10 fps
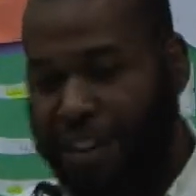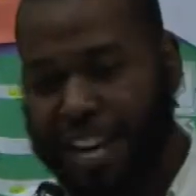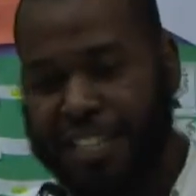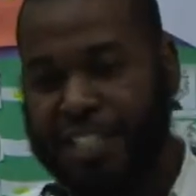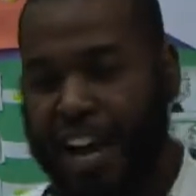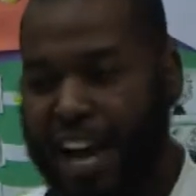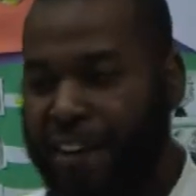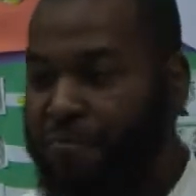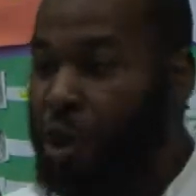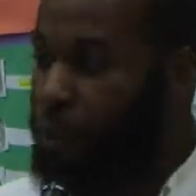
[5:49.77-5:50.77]
The next
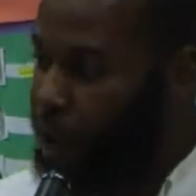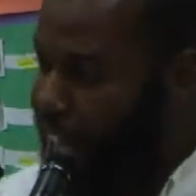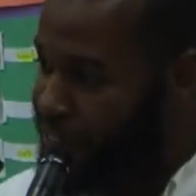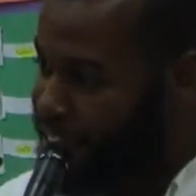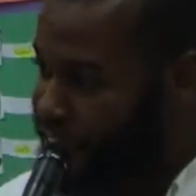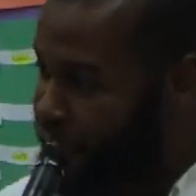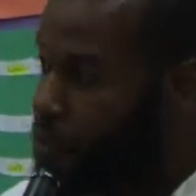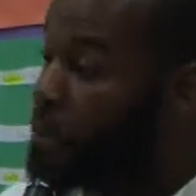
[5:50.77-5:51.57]
time we have a dinner,